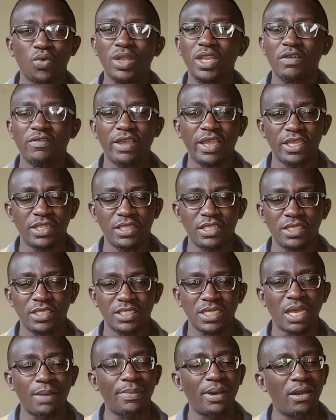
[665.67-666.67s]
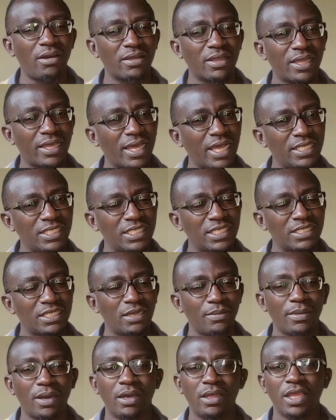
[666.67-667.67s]
Whatever it is, about gadget,
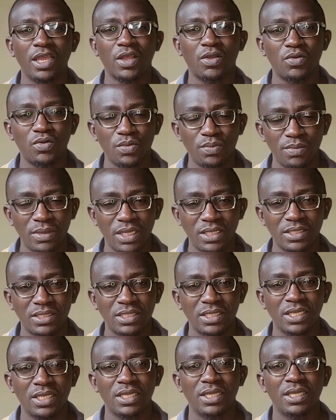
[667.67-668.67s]
about equipment,